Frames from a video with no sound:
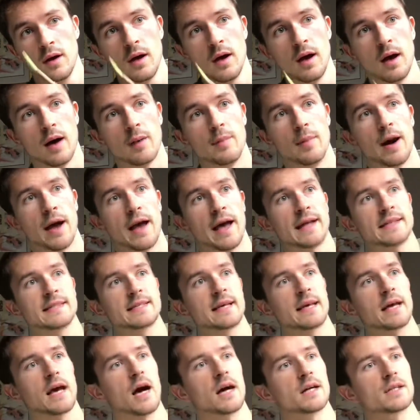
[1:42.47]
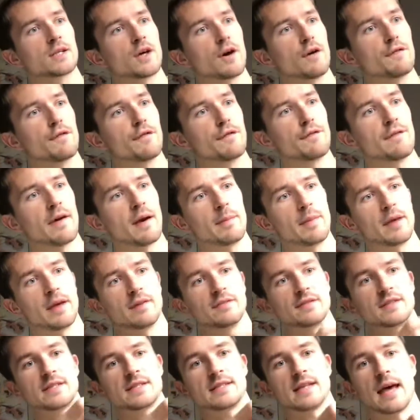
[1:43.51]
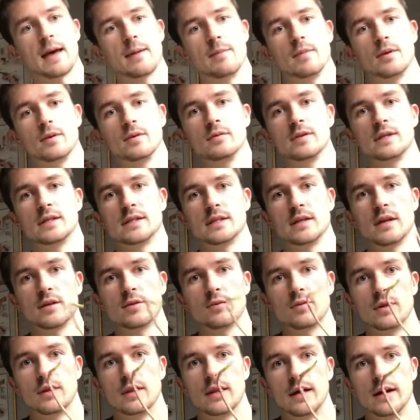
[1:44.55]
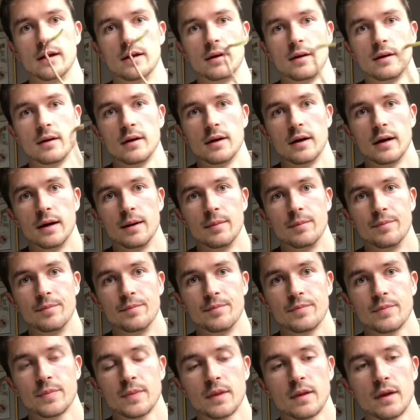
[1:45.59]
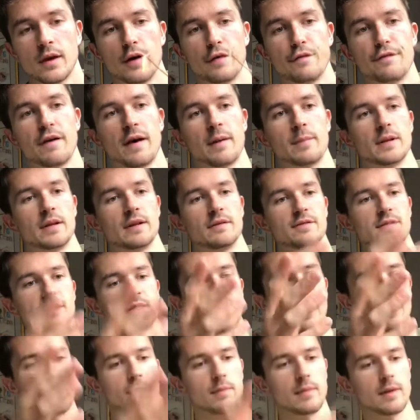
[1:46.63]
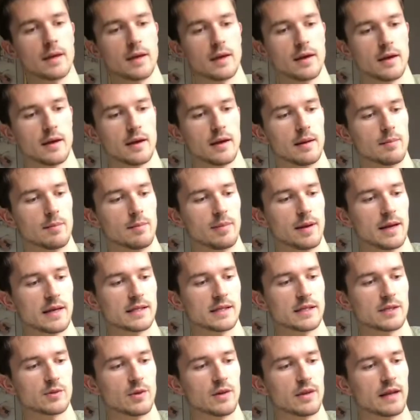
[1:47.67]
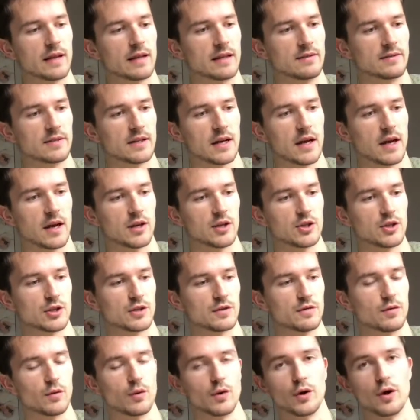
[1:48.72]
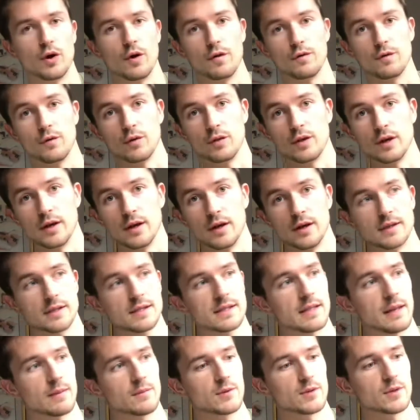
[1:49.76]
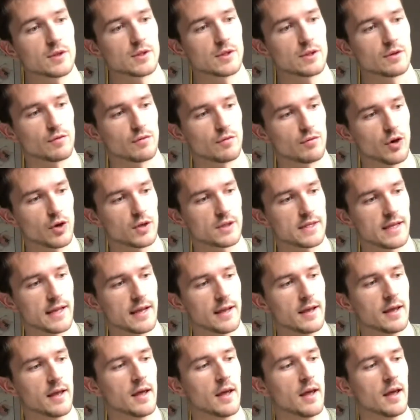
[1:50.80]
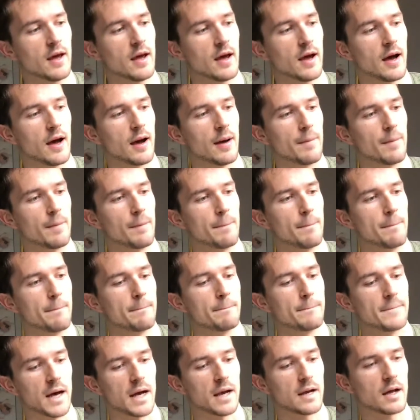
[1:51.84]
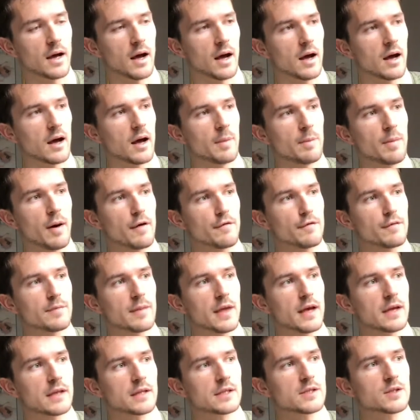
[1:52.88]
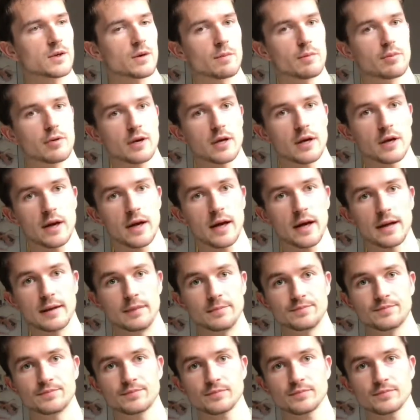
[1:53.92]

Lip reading: I had to cut off a fair bit of stem. Oh, there's another one there. A fair bit of stem in places where the leaves had kind of just fallen off or the stems were sort of rotting, but apart from that, it's doing pretty okay.